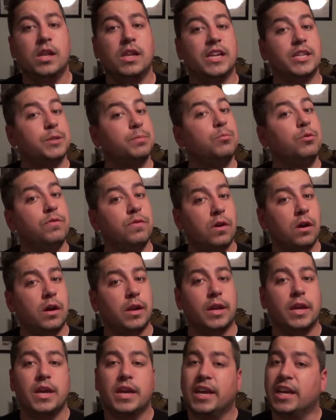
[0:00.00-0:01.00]
Let's move
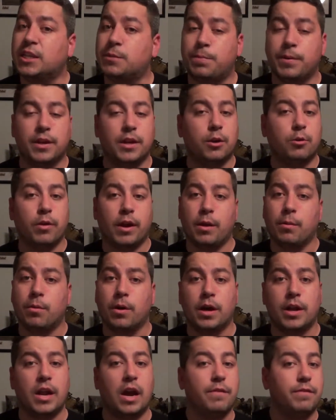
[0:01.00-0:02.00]
on. It's been a great
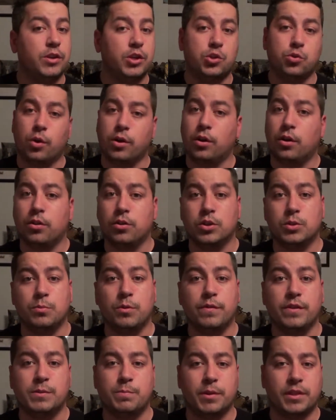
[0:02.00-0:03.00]
run. I've enjoyed all those
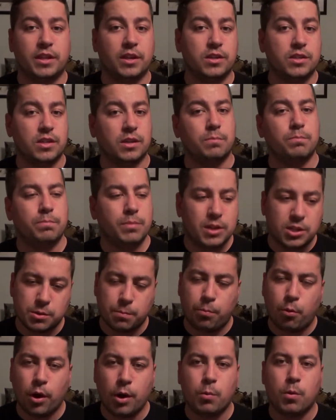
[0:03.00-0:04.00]
movies, but there's a there's a
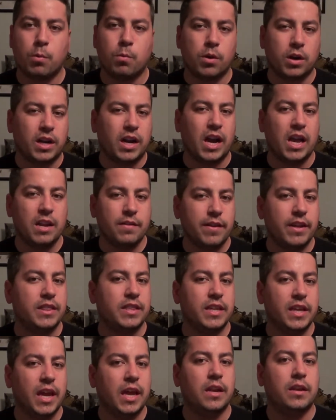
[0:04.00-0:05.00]
point where we're kind of at
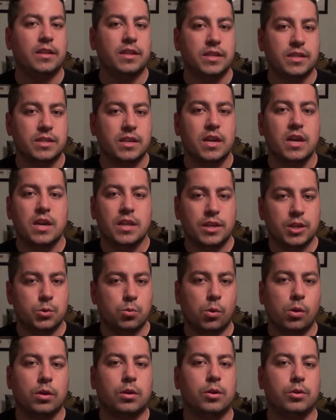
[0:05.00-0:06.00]
the end of this this
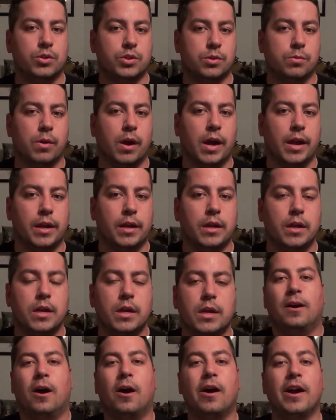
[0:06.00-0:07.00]
roller coaster ride.
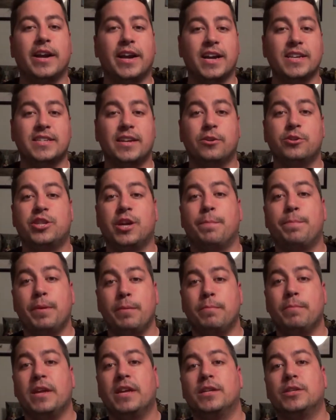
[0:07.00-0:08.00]
All right, guys. Now
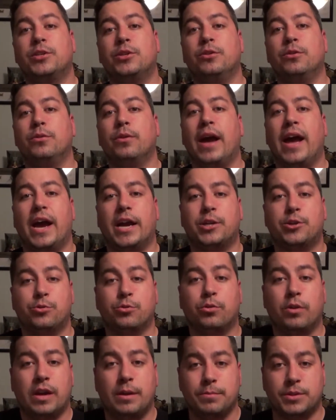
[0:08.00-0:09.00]
jumping into
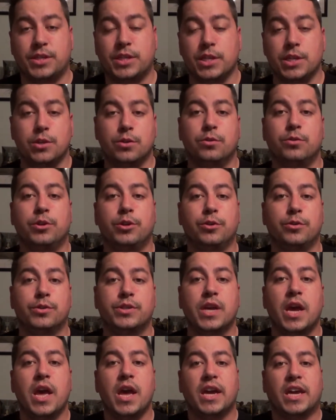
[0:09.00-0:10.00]
actual MCU
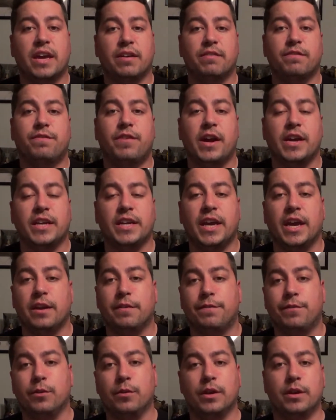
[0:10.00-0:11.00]
news, Kevin Feige had a
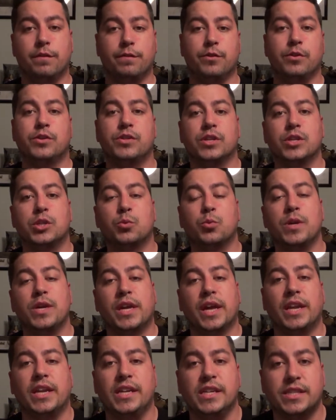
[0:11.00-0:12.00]
few interviews this week,
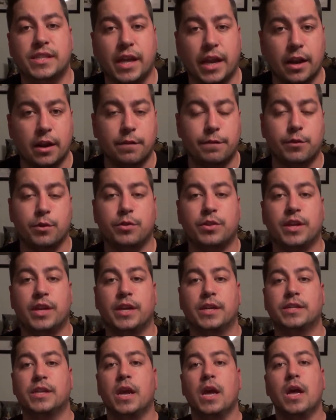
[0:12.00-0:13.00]
and he stated a few things